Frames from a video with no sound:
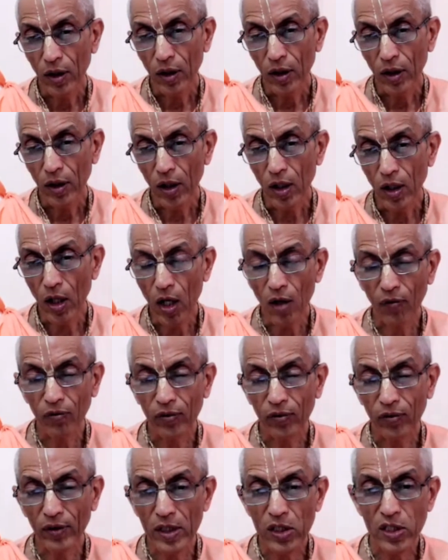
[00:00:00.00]
of the
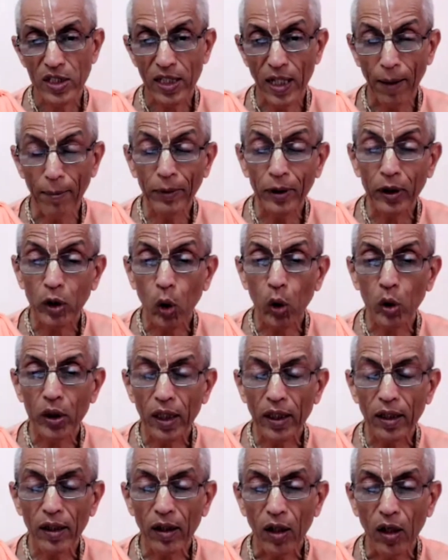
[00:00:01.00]
sum
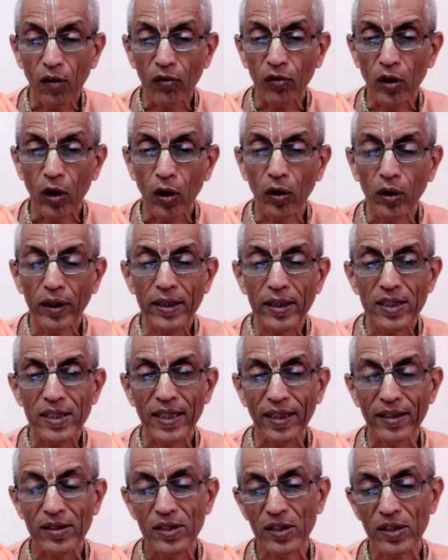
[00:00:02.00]
total of all the
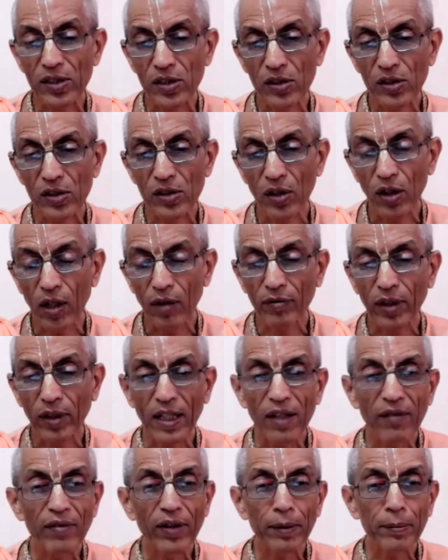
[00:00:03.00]
senses of the
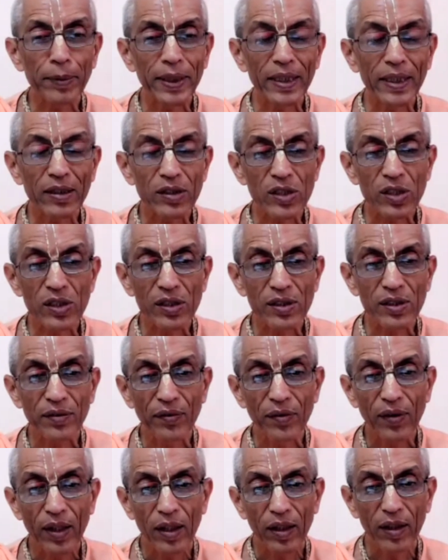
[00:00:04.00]
living beings.
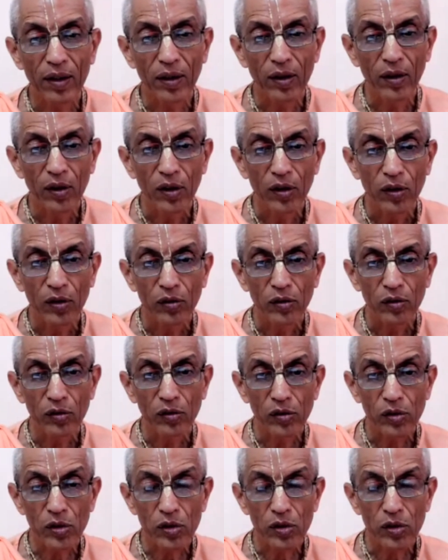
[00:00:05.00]

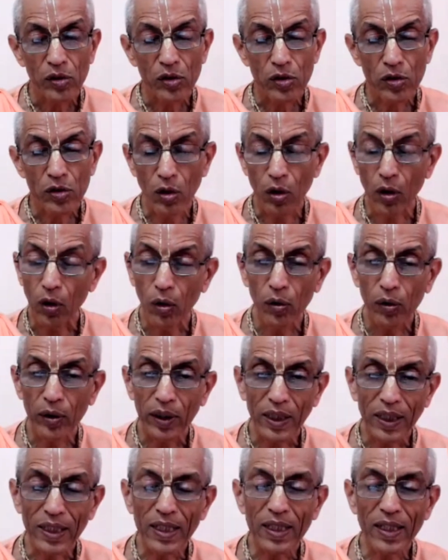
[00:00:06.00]
So
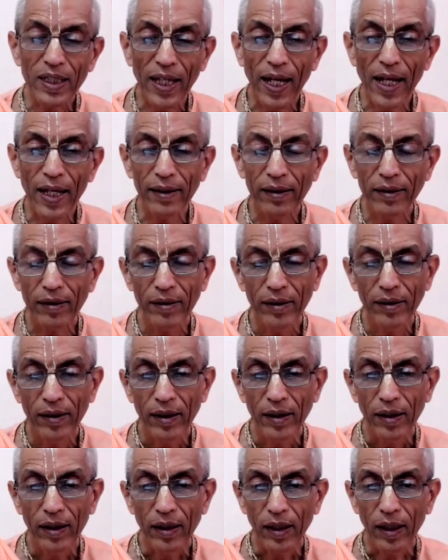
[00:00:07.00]
he
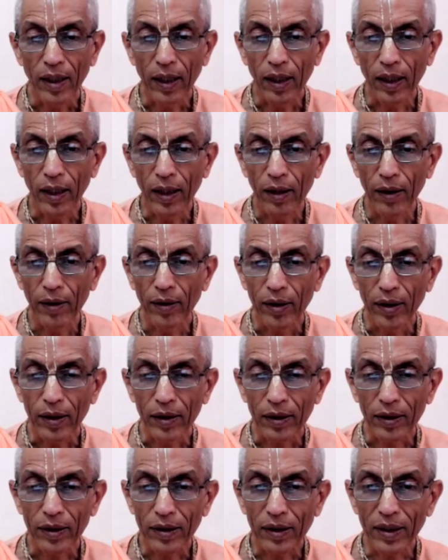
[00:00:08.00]
can
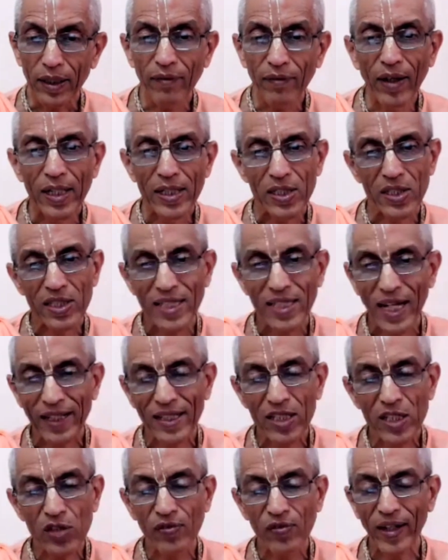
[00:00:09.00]
give us
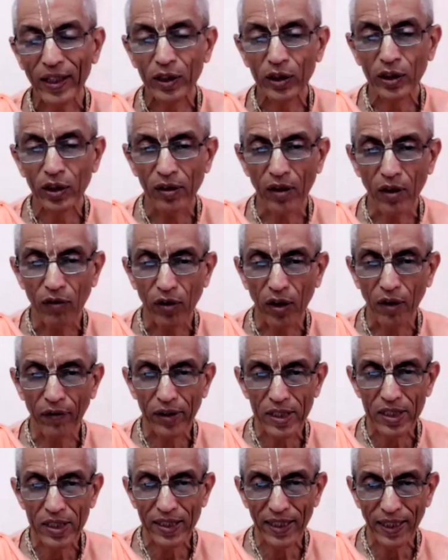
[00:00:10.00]
satisfaction of
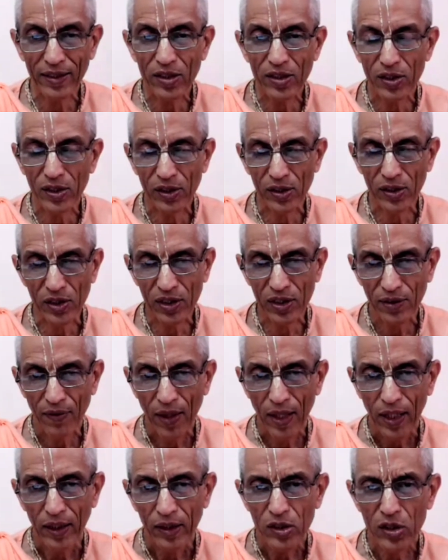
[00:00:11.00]
our
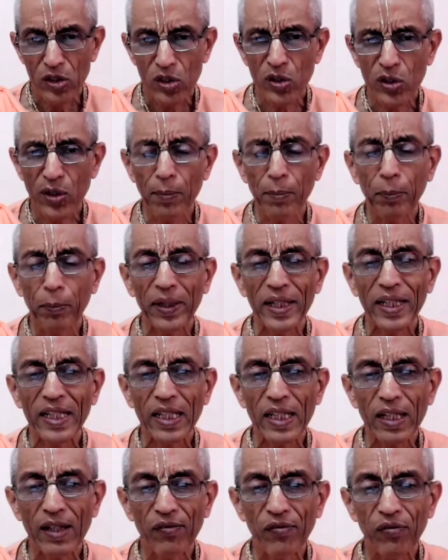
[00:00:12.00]
senses
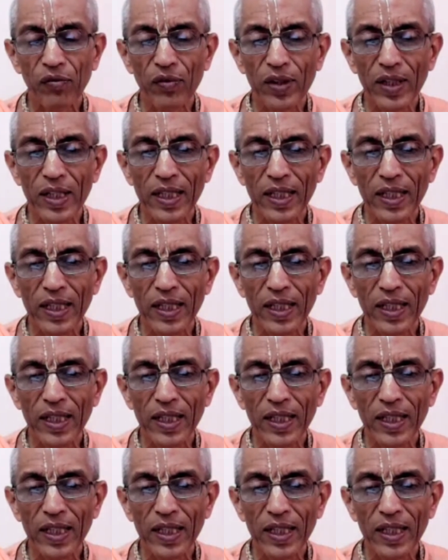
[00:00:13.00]
simply if